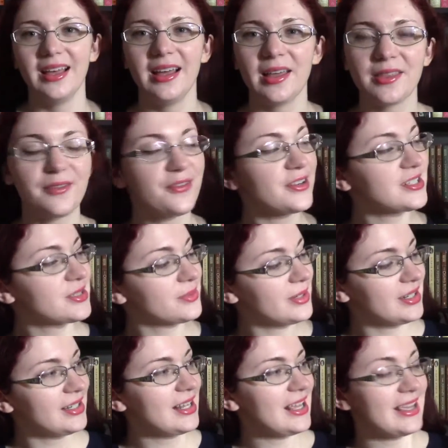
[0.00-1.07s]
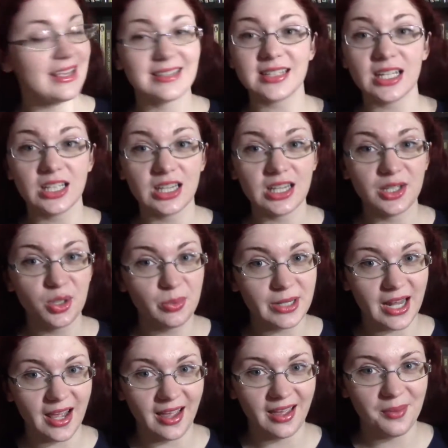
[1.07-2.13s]
The first one is
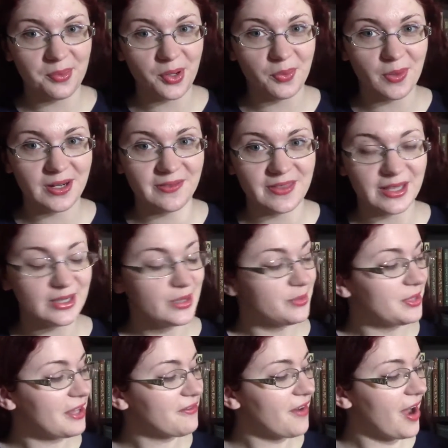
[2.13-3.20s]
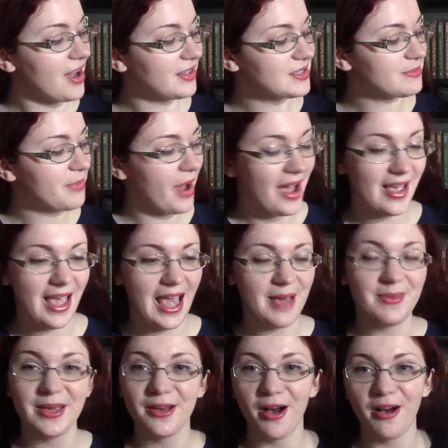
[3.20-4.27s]
Illuminae, book one of the Illuminae files by
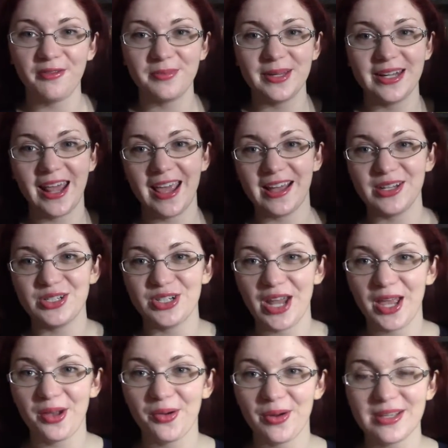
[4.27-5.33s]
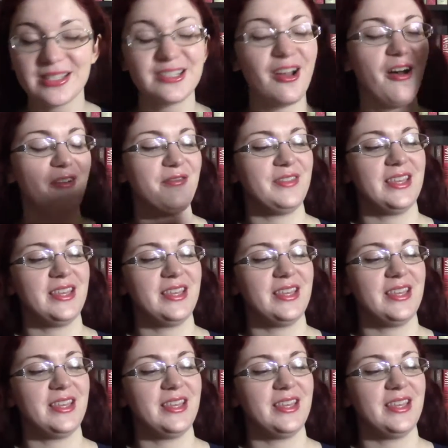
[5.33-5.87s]
Amie Kaufman and Jay Kristoff.